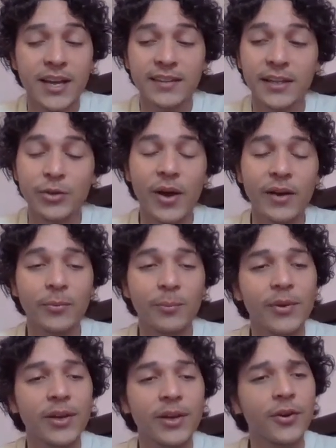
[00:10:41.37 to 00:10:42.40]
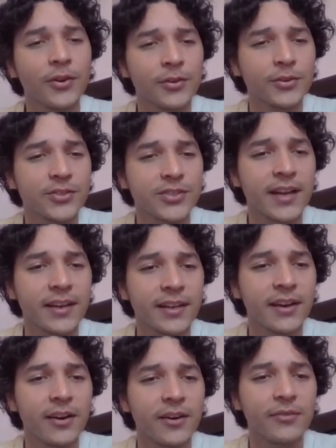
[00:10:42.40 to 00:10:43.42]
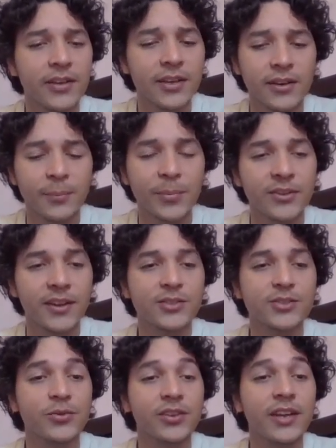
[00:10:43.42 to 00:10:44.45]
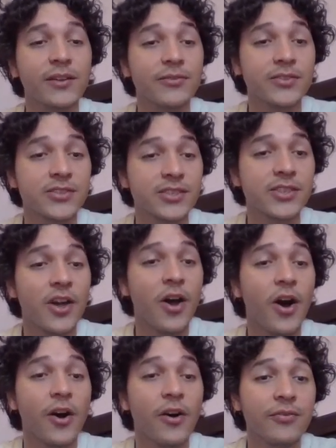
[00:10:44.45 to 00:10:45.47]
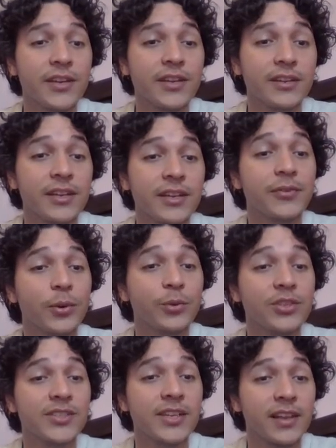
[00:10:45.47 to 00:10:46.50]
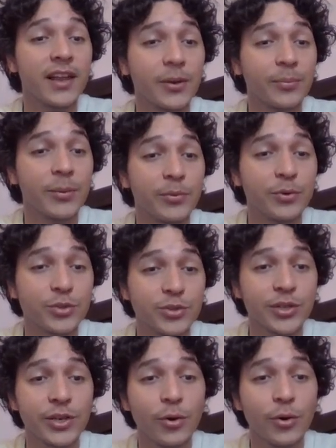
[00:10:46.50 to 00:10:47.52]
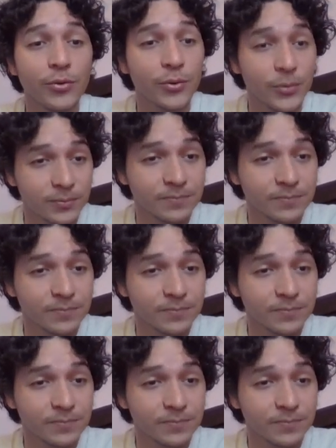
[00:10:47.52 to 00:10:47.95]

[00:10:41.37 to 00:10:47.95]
then you have a bigger understanding of the potential deficits of the difficulties that a lot of people usually go through.